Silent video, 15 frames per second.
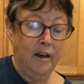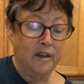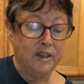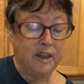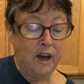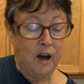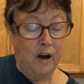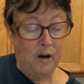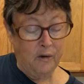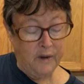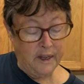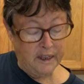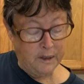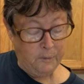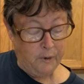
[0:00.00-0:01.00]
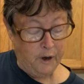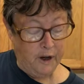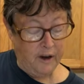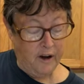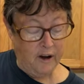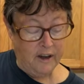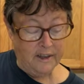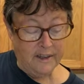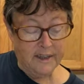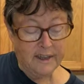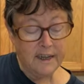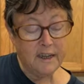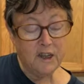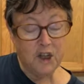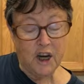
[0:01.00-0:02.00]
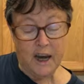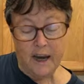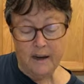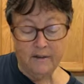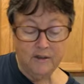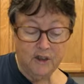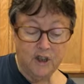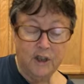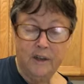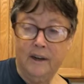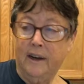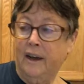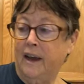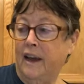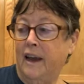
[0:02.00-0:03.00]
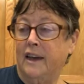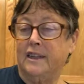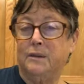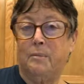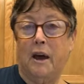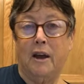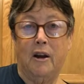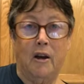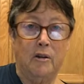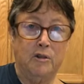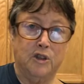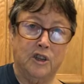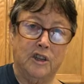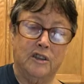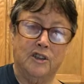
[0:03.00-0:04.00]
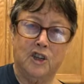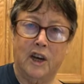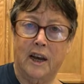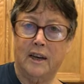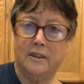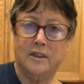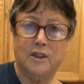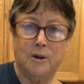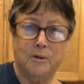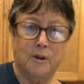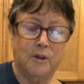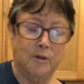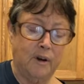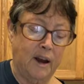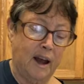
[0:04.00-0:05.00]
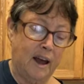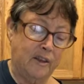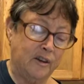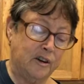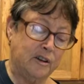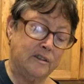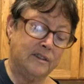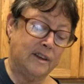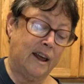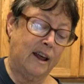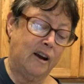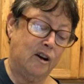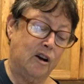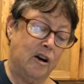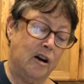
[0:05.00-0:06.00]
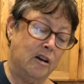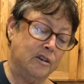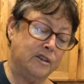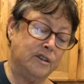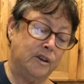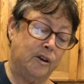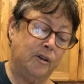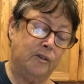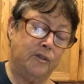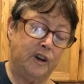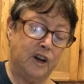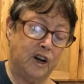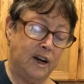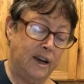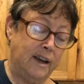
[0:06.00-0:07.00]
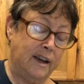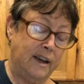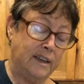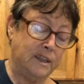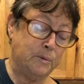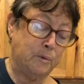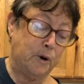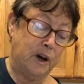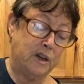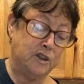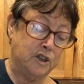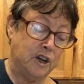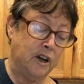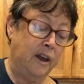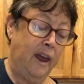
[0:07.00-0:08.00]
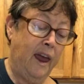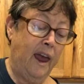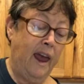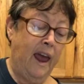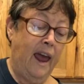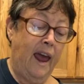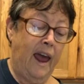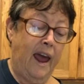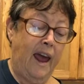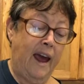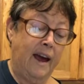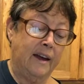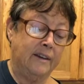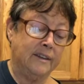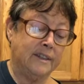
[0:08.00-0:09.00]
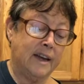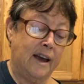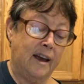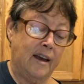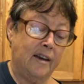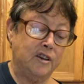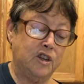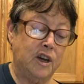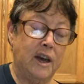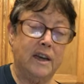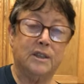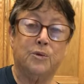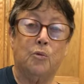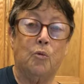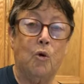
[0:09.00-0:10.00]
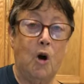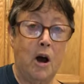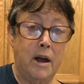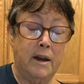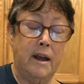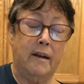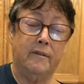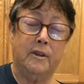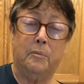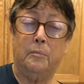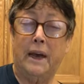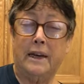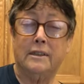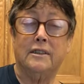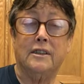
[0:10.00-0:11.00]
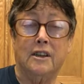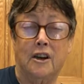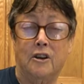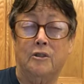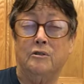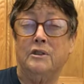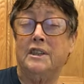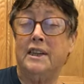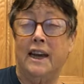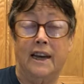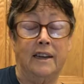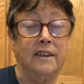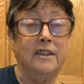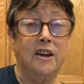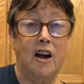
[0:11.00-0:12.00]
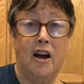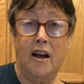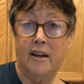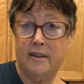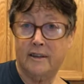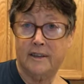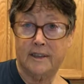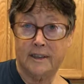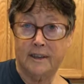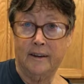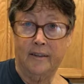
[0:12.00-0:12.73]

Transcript: So this book called Sea Change is about oceans. She has two or three others that are also very inspirational. And uh, she has one of the best known TED Talks.